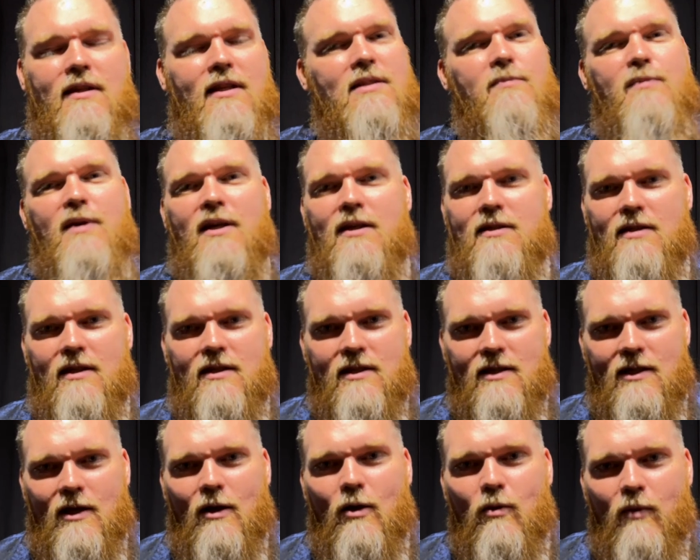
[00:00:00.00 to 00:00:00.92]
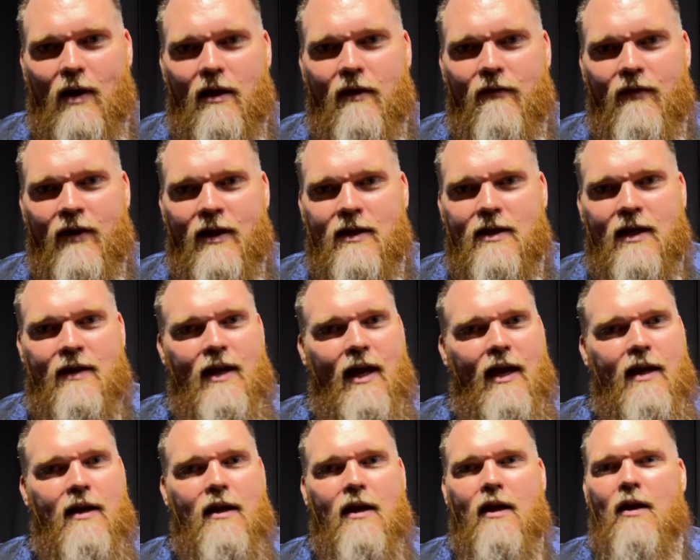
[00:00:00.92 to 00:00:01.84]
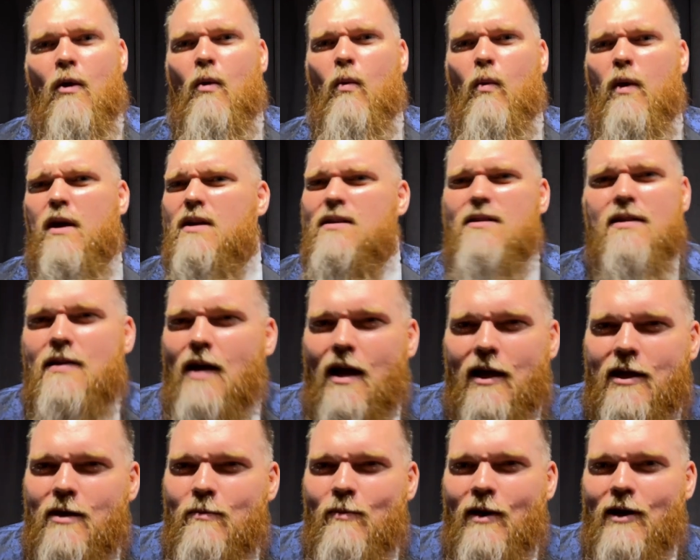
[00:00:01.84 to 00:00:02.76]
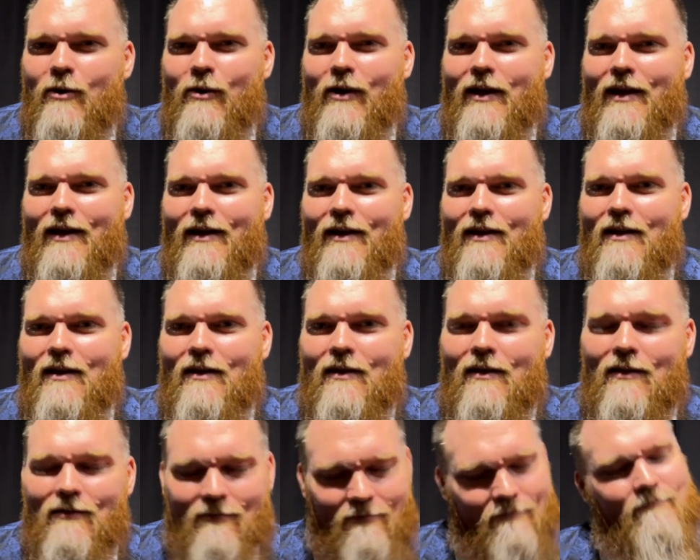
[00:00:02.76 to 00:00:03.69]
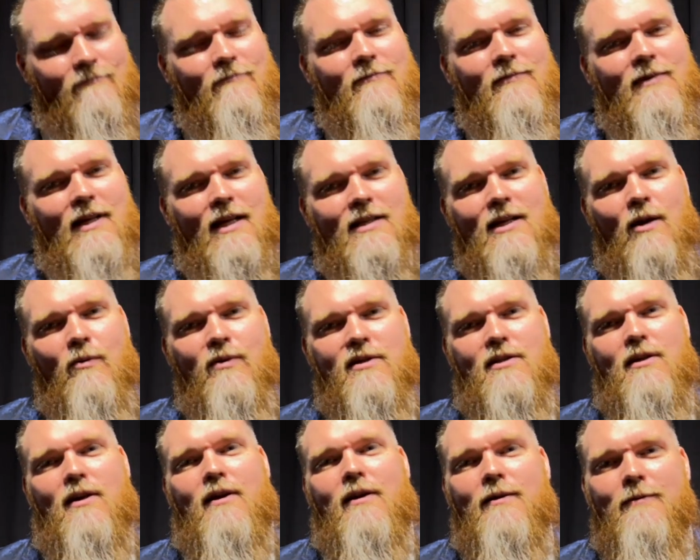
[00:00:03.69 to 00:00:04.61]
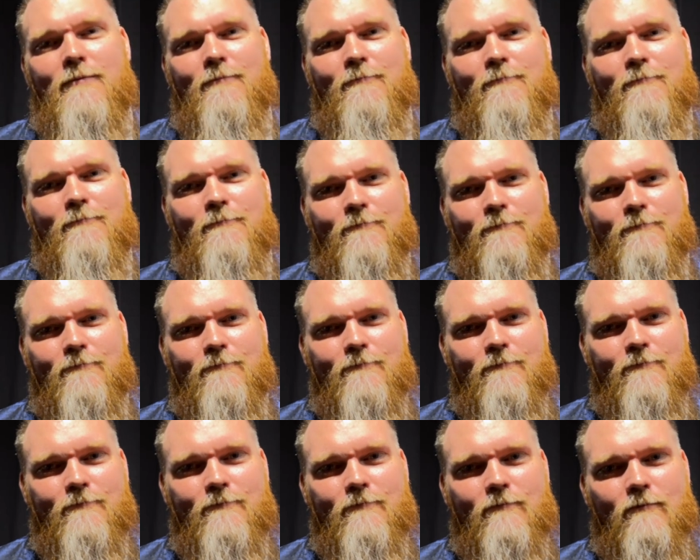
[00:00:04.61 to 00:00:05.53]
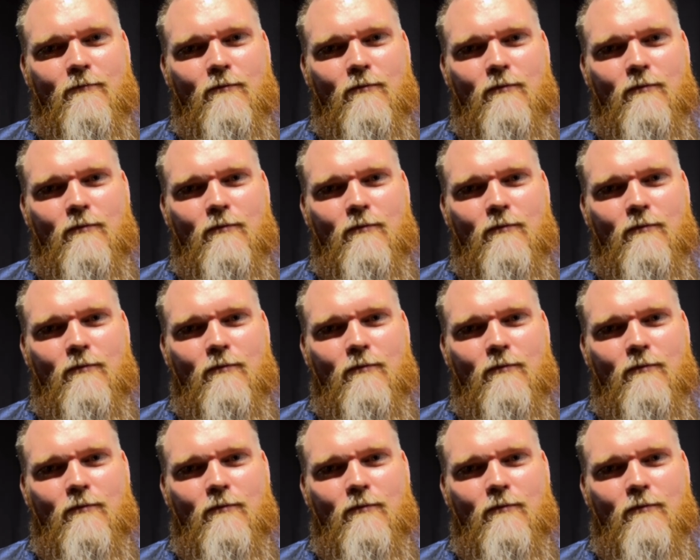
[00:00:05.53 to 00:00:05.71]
this because it's still relevant. And then, where's the documentary? That's how it started. I